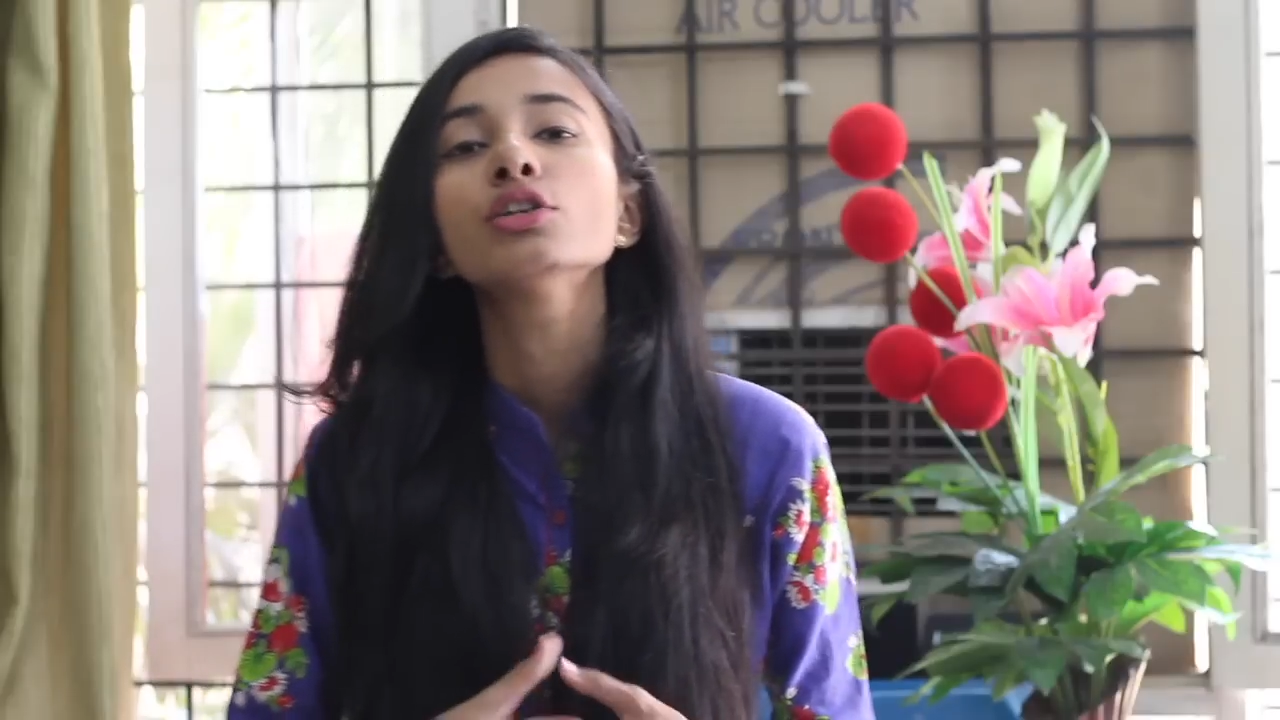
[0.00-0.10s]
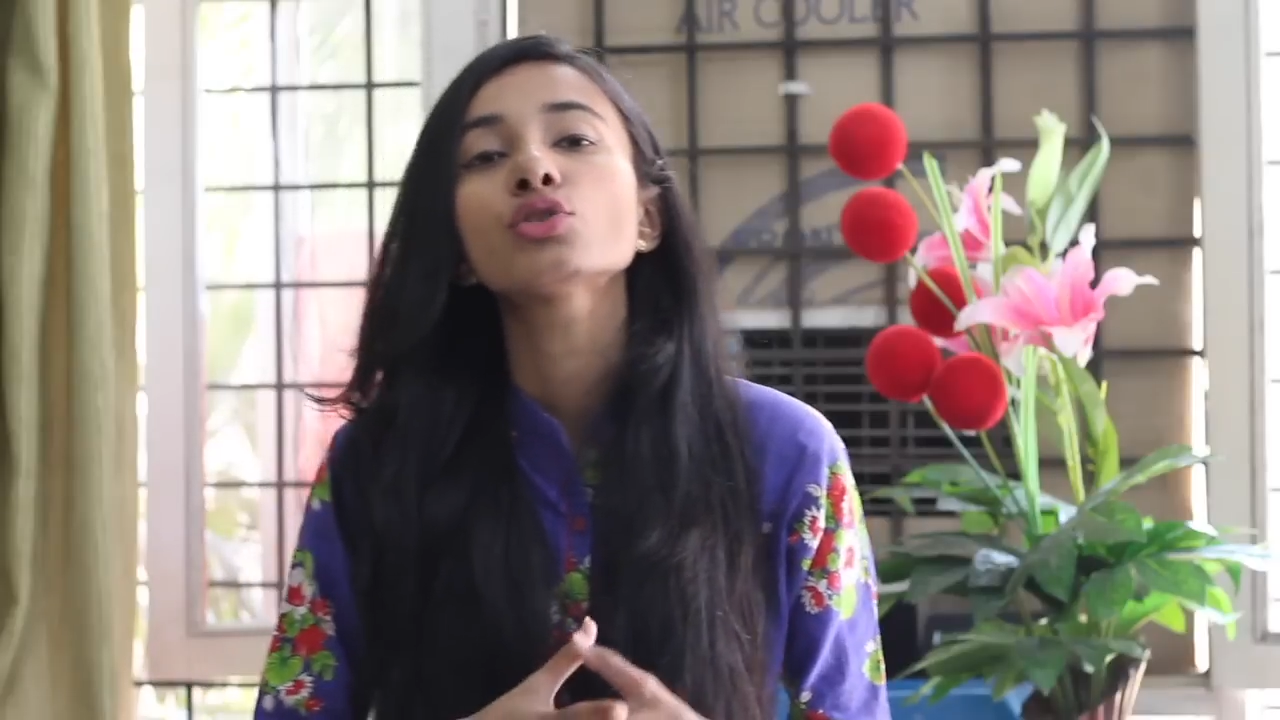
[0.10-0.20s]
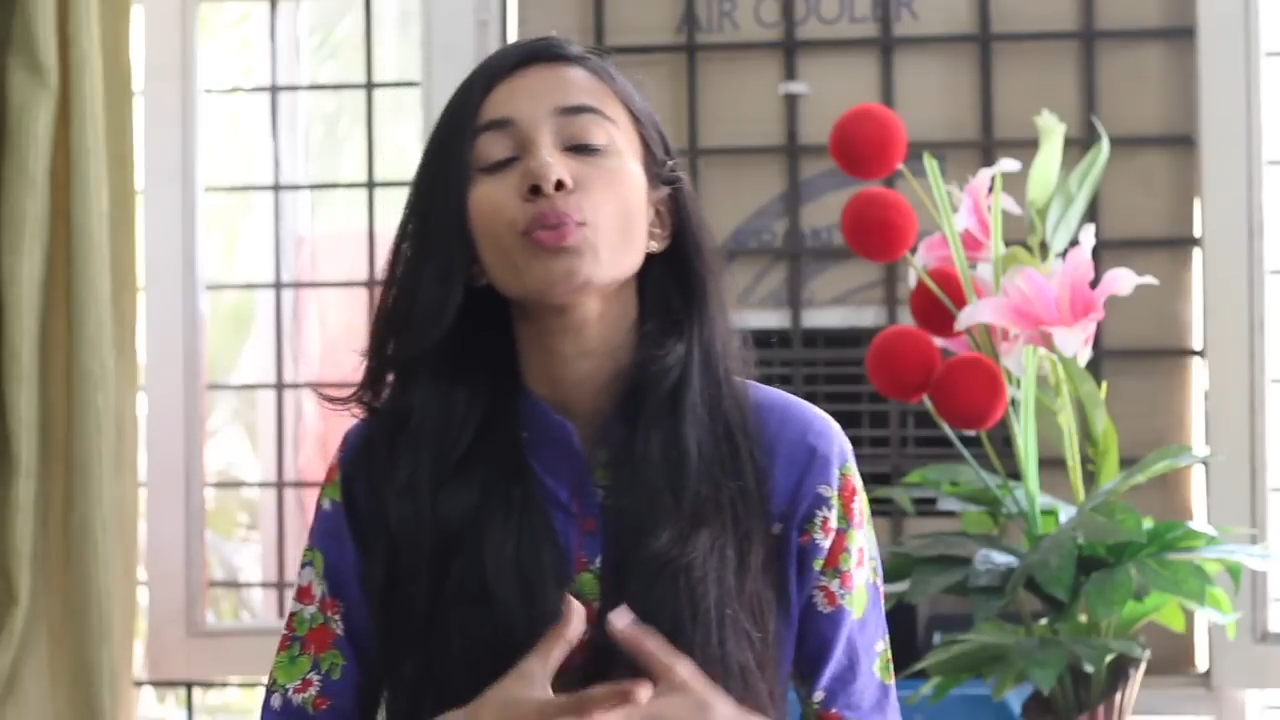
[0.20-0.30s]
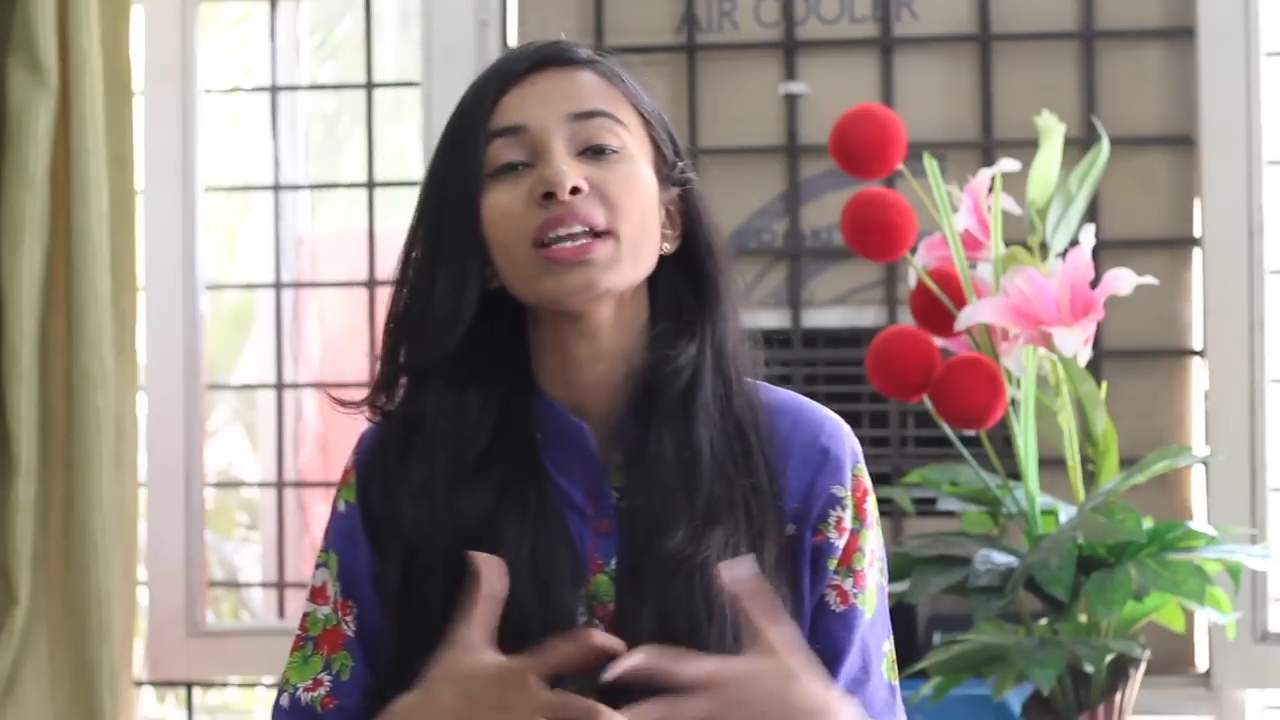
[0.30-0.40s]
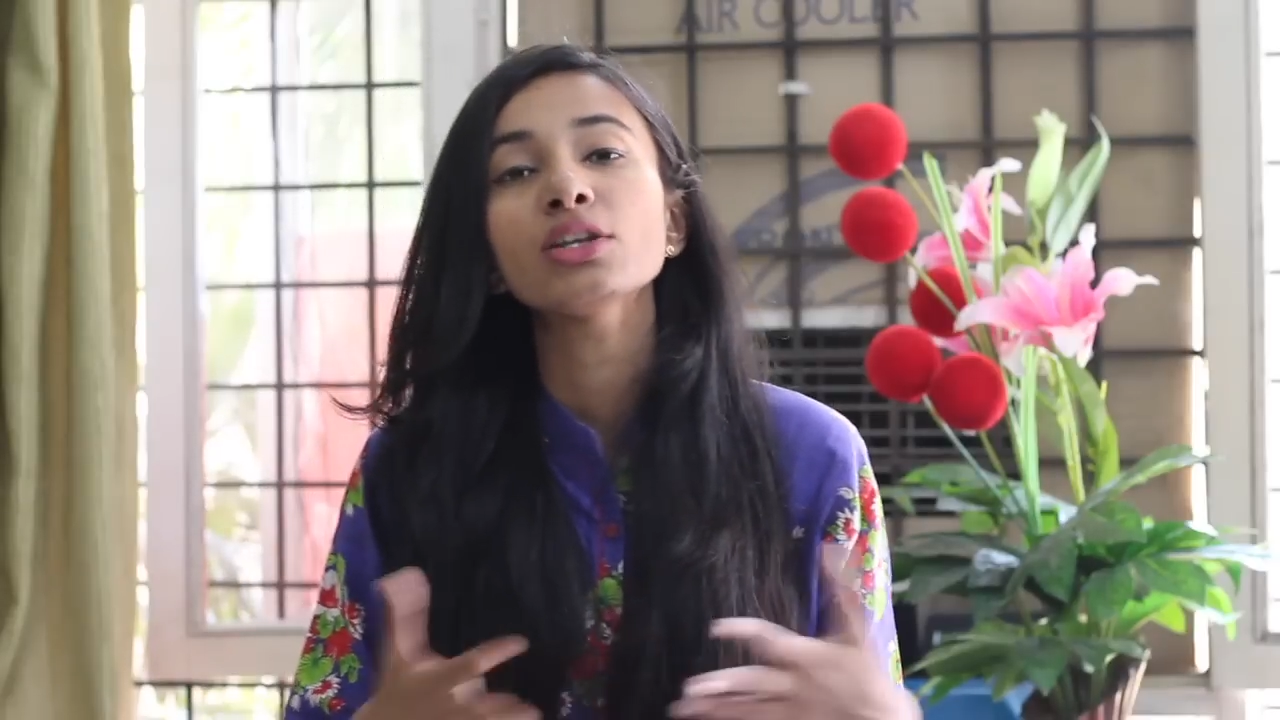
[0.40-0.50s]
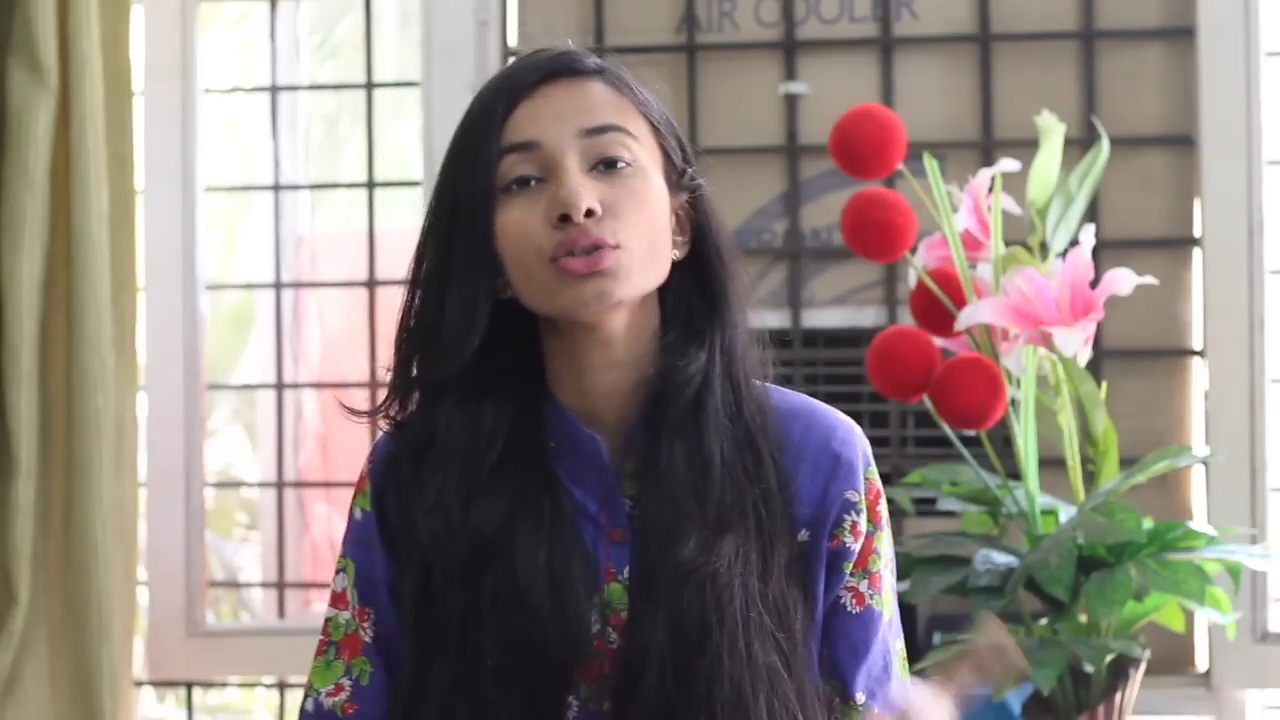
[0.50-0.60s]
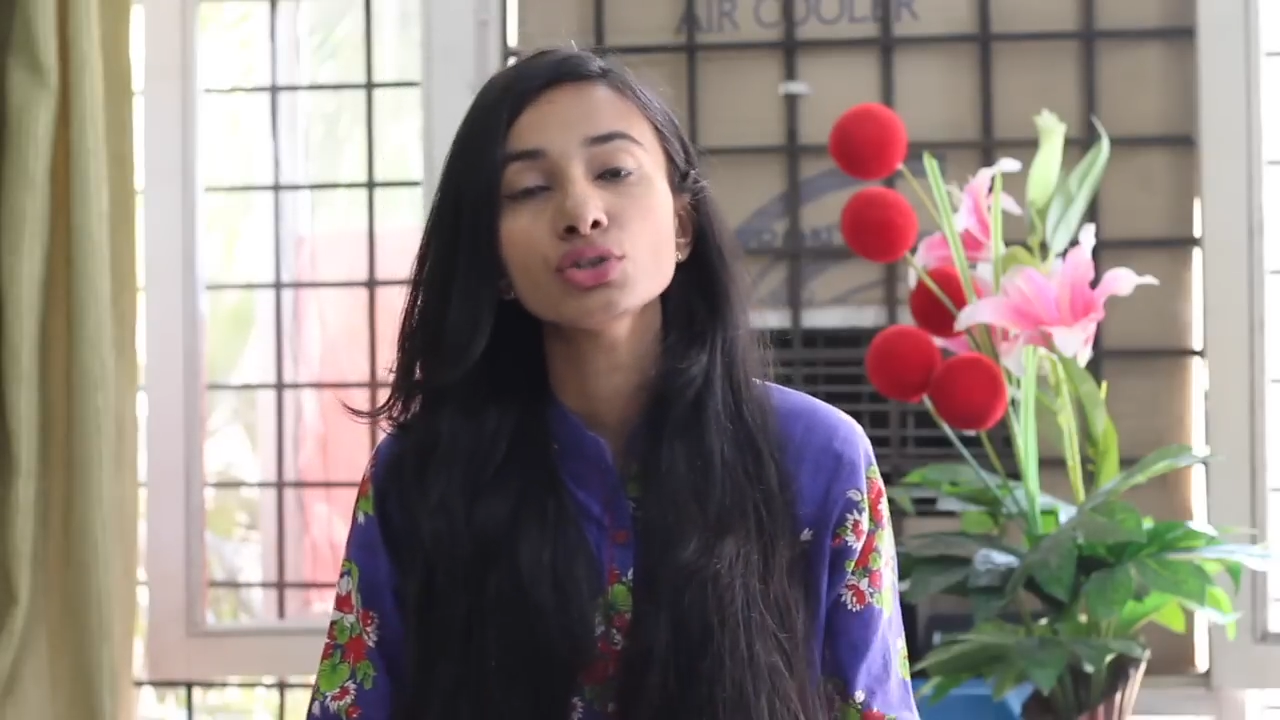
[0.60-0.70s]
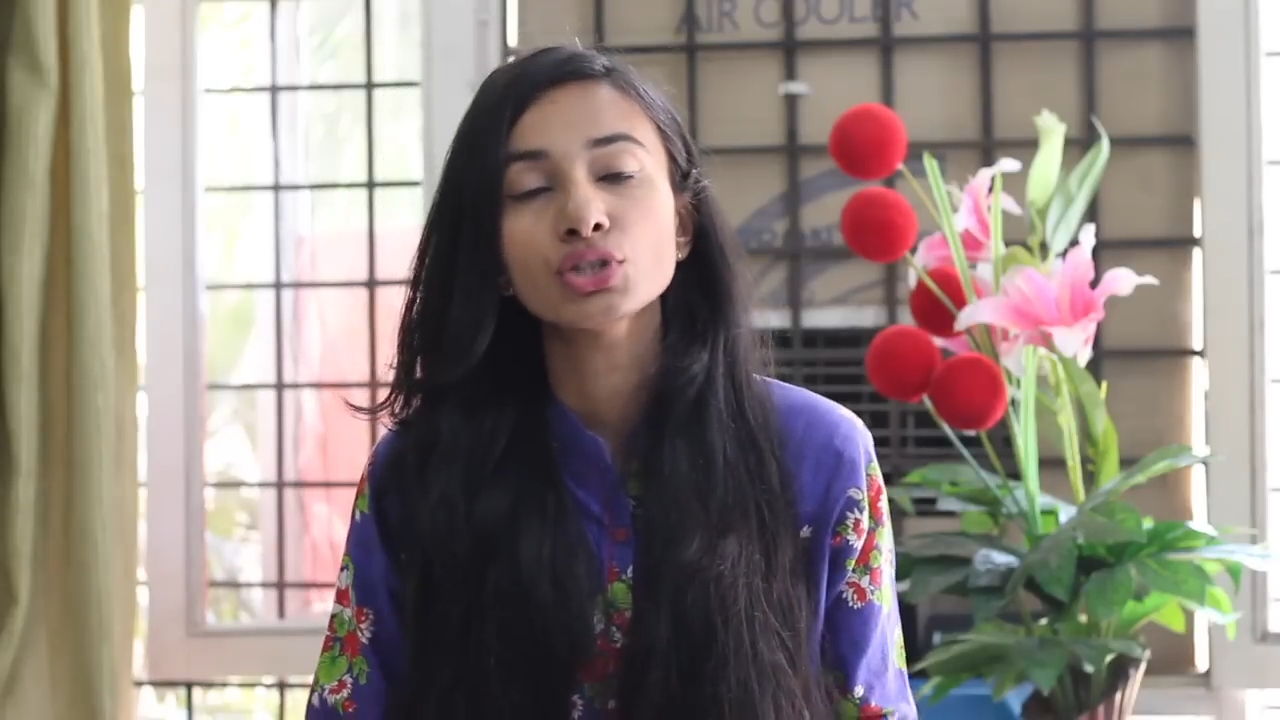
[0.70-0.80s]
So when you're